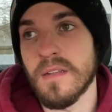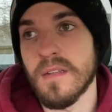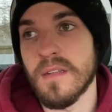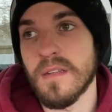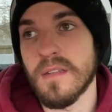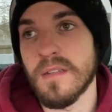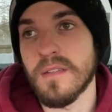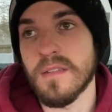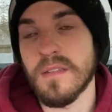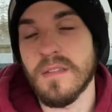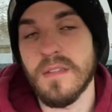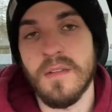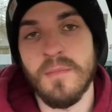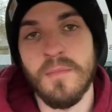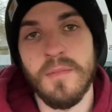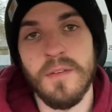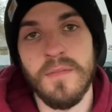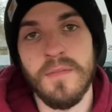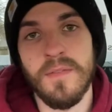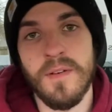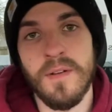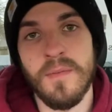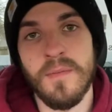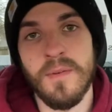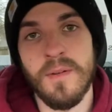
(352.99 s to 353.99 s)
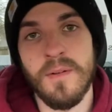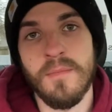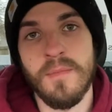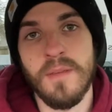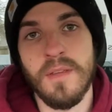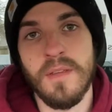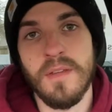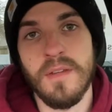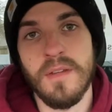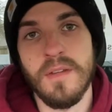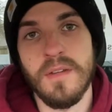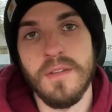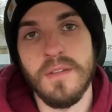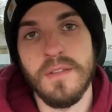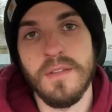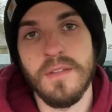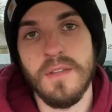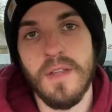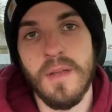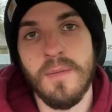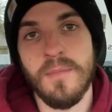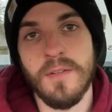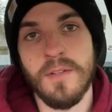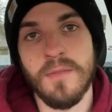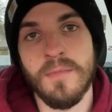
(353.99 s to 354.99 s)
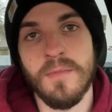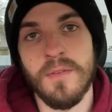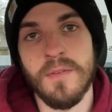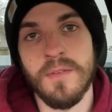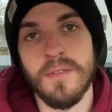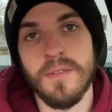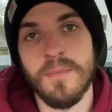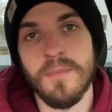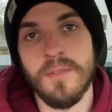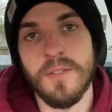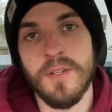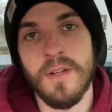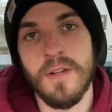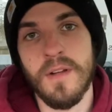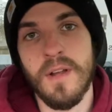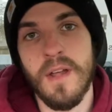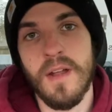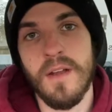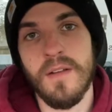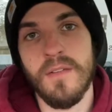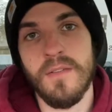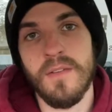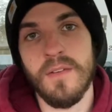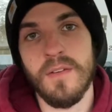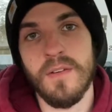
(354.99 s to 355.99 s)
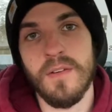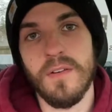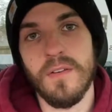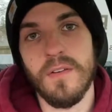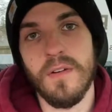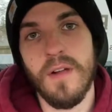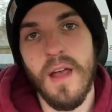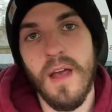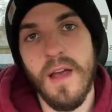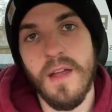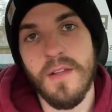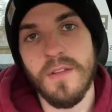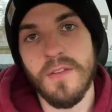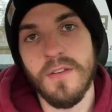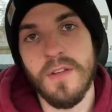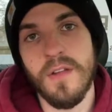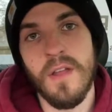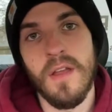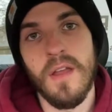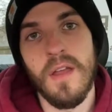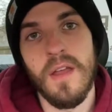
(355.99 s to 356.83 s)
it's gonna be a fun one because I'm just pulling some junk out of her garage